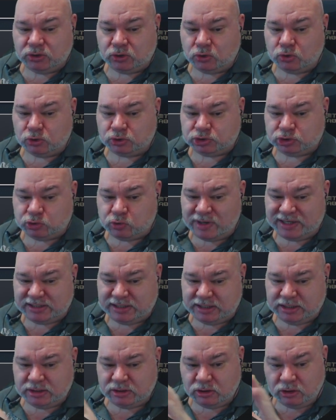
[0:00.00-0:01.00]
or
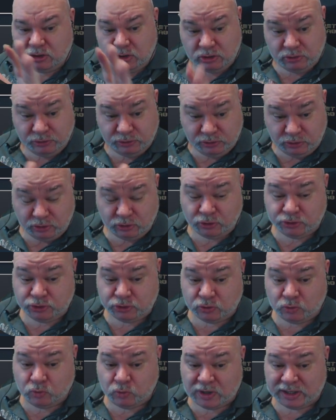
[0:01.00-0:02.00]
20 on your
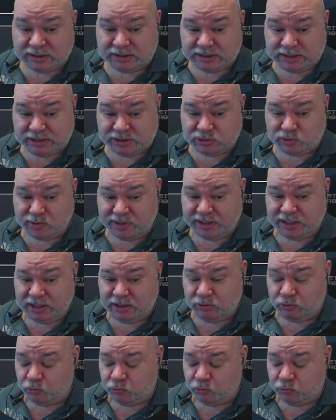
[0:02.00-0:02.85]
1d20